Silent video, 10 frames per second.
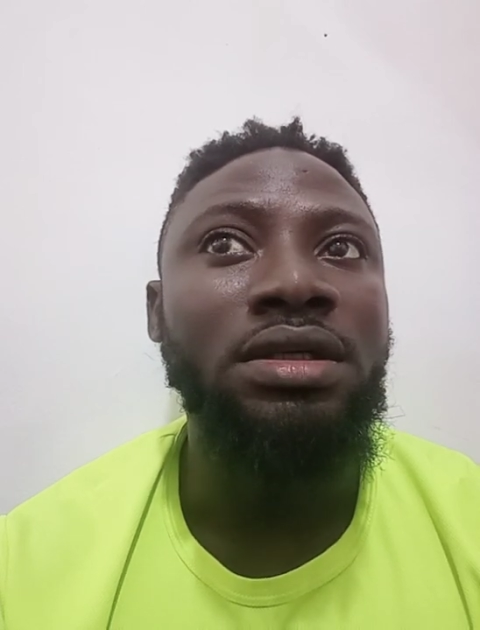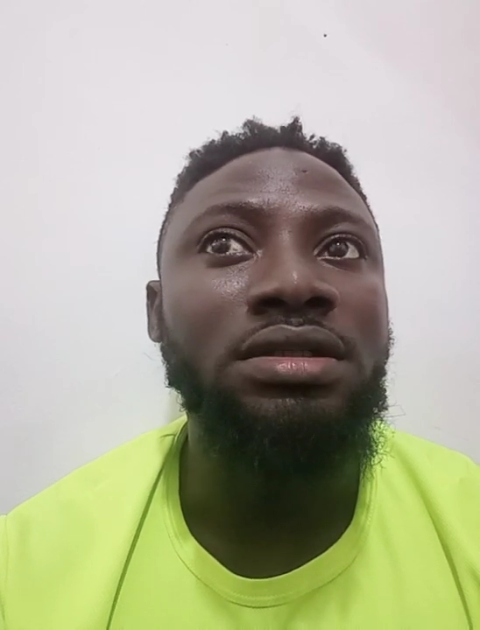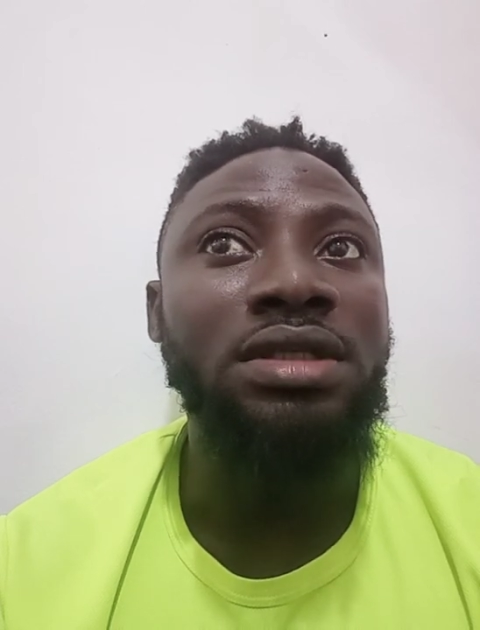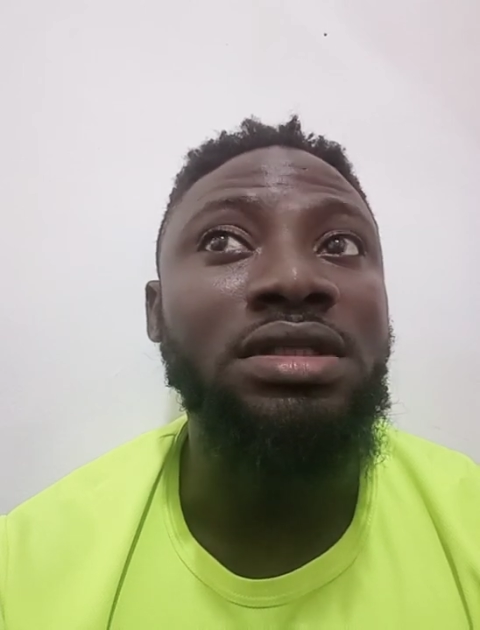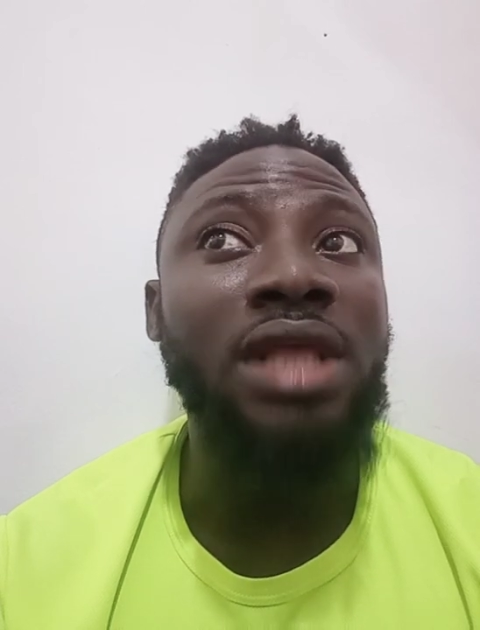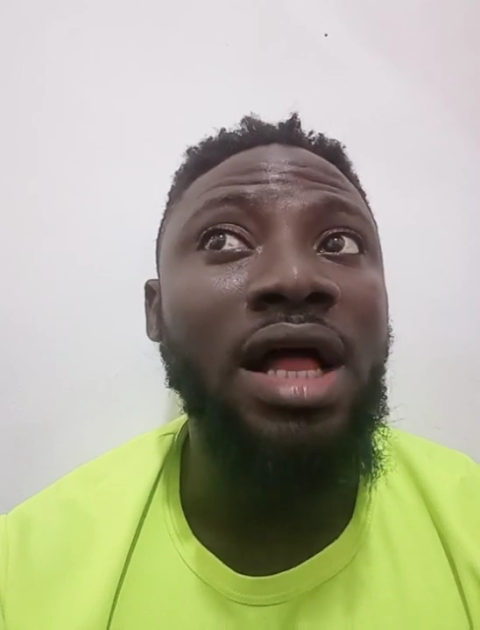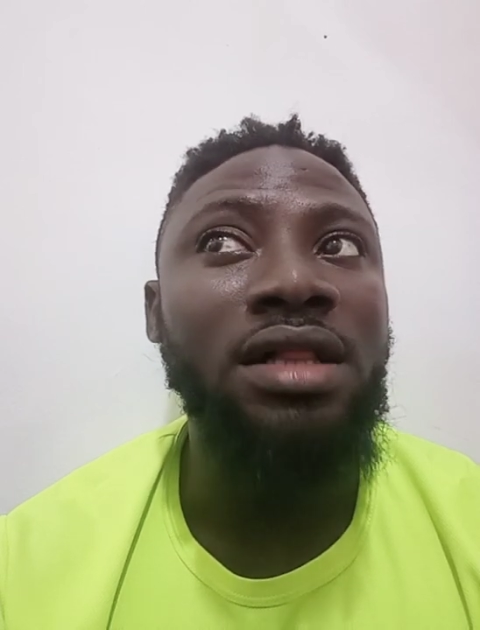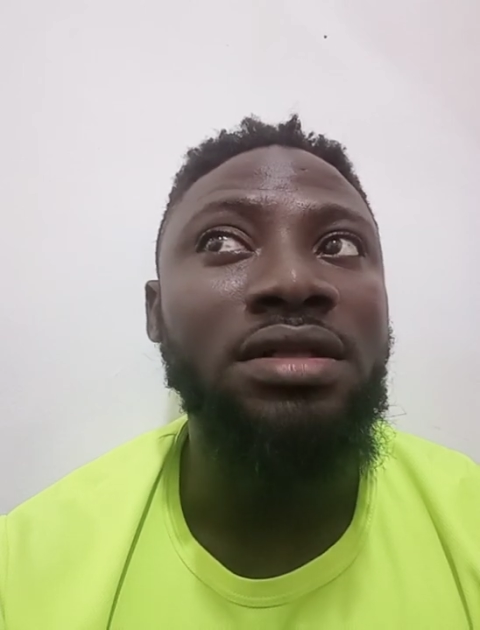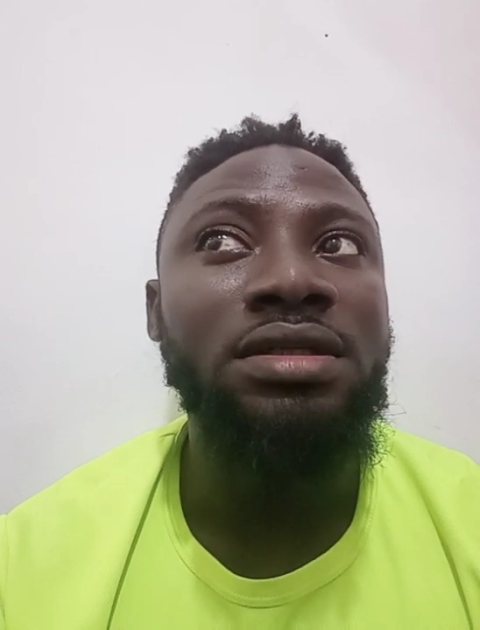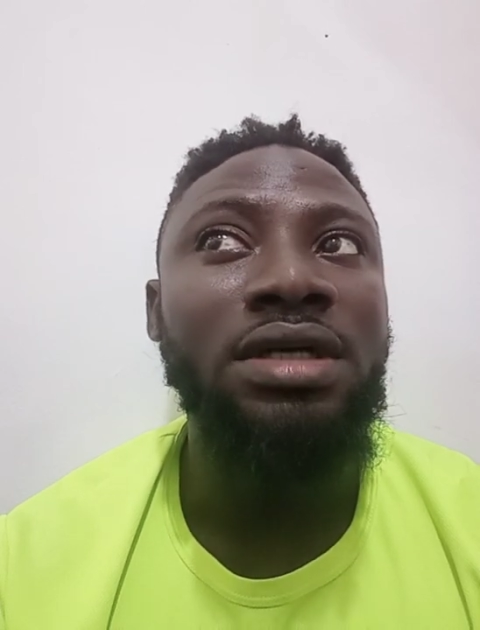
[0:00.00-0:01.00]
It's a
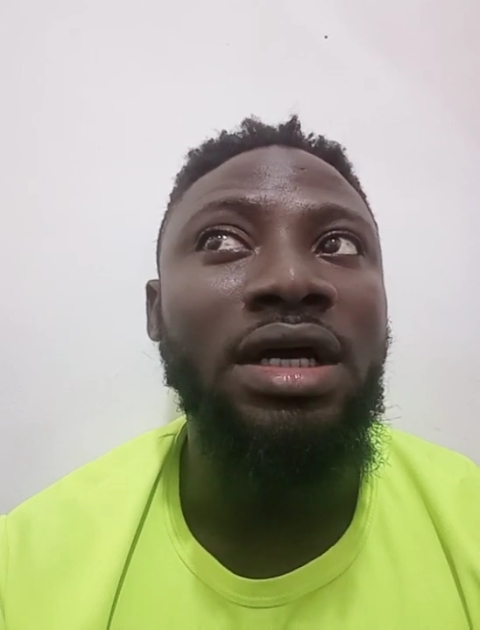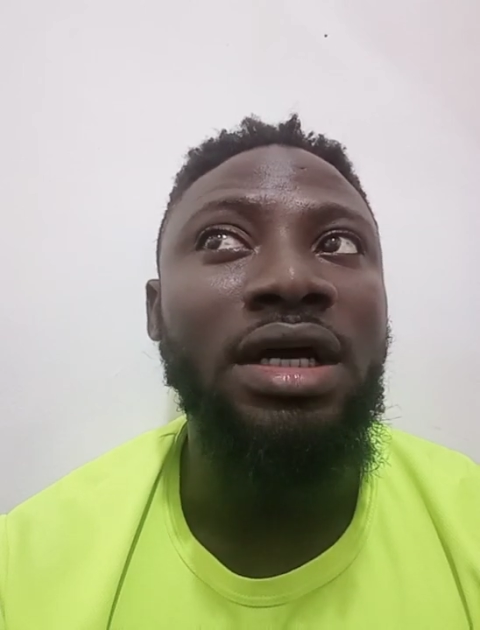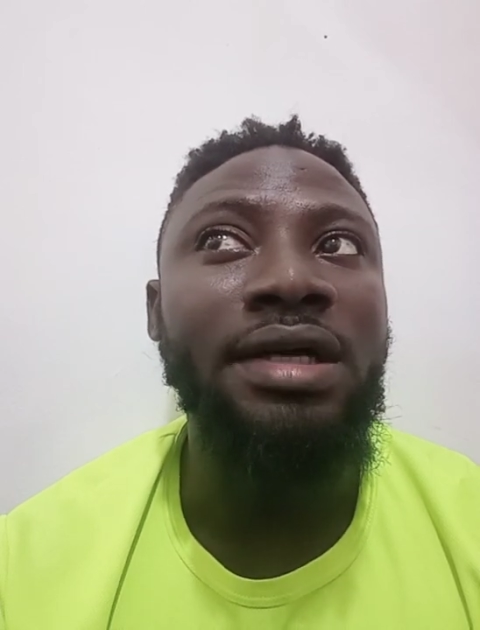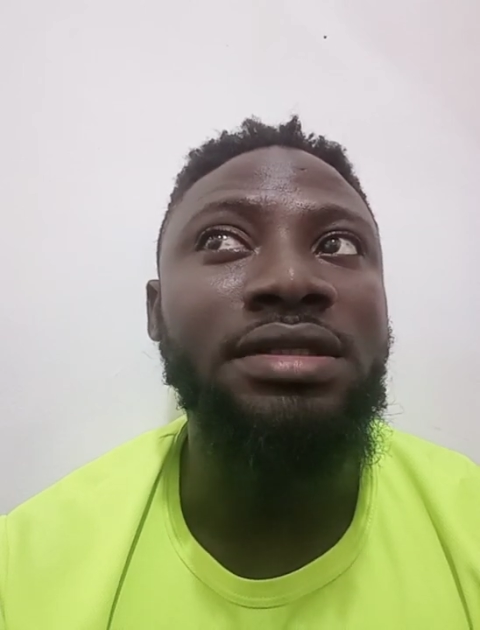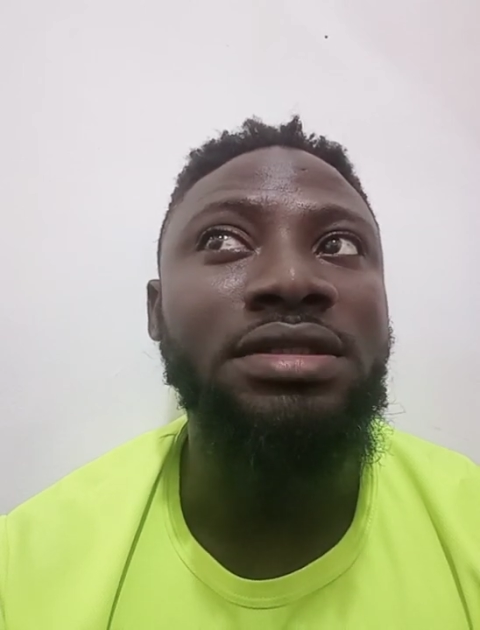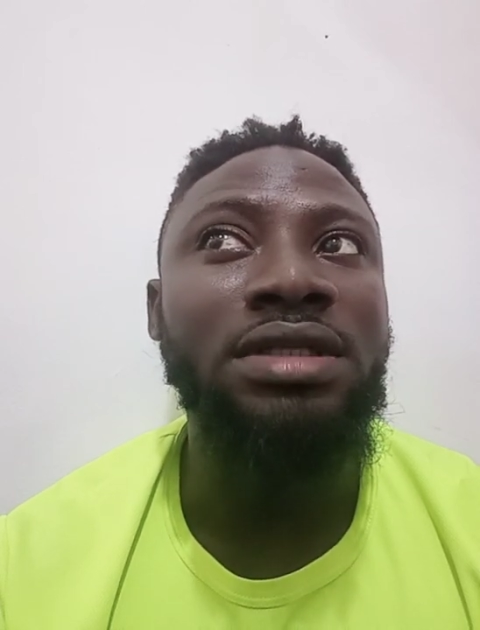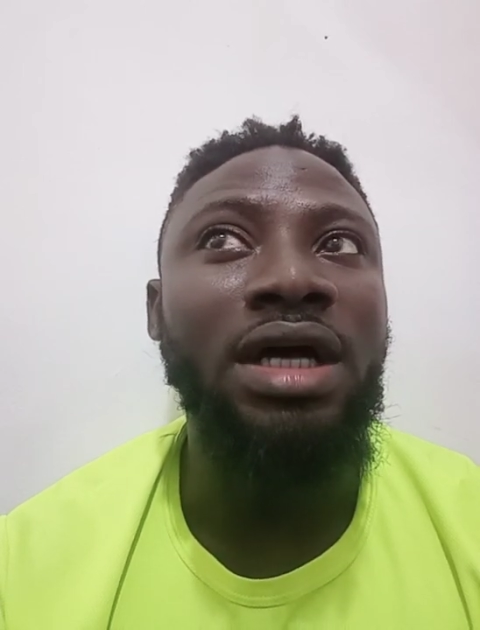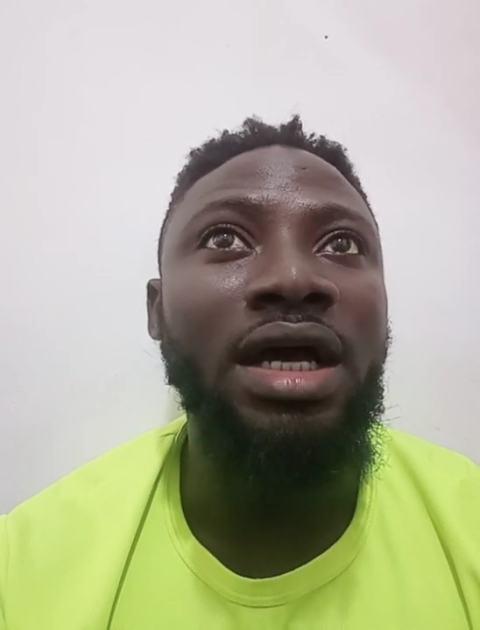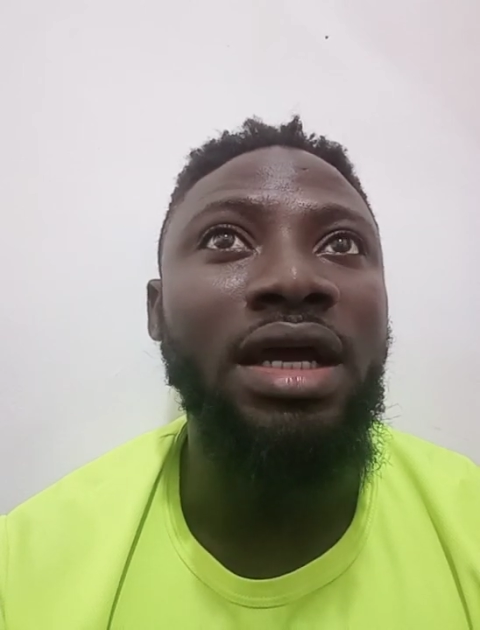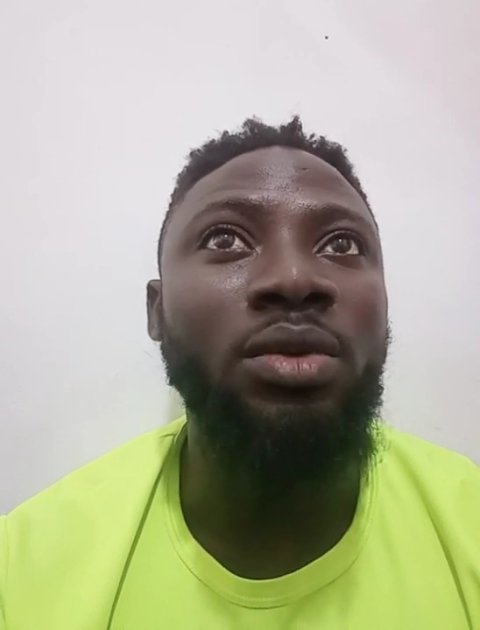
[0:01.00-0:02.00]
style and
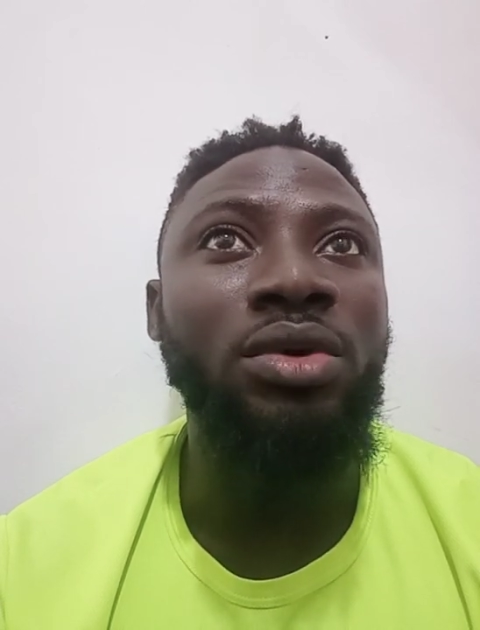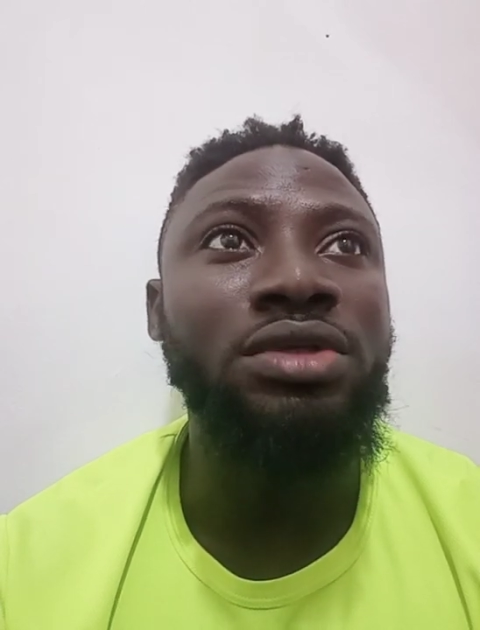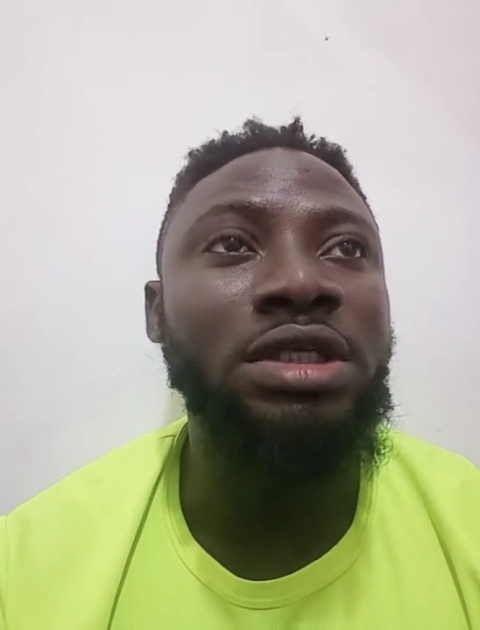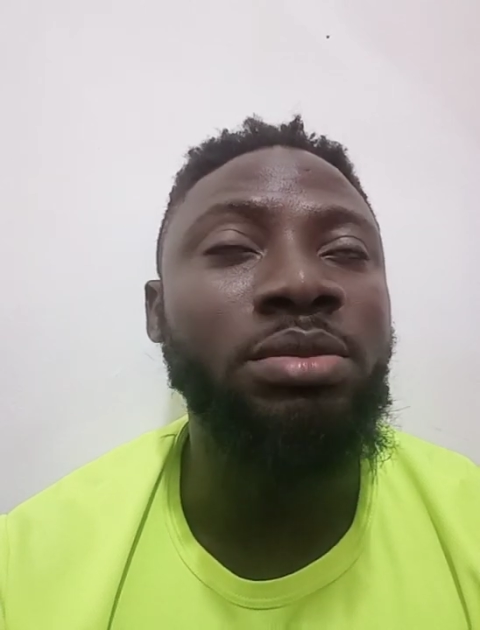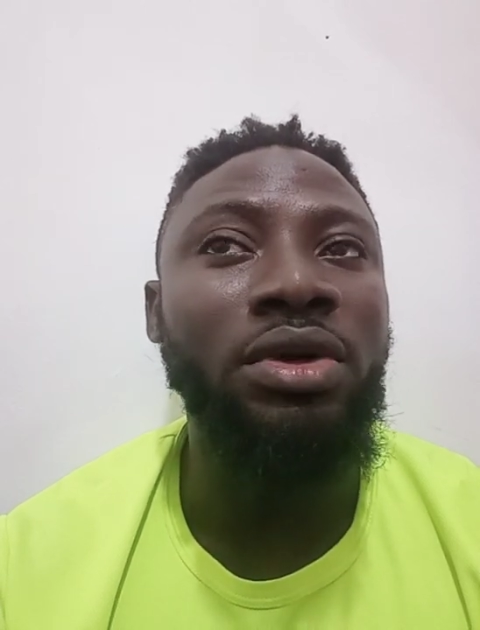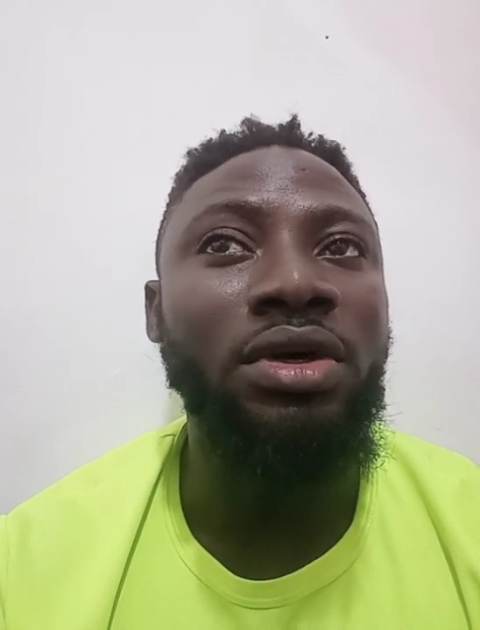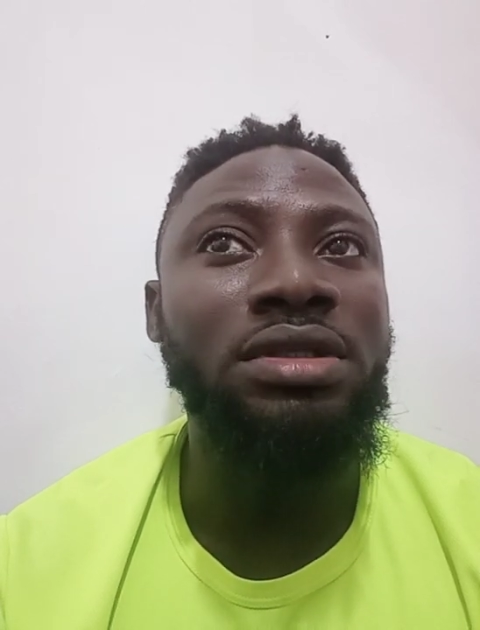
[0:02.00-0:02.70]
I want to explore it.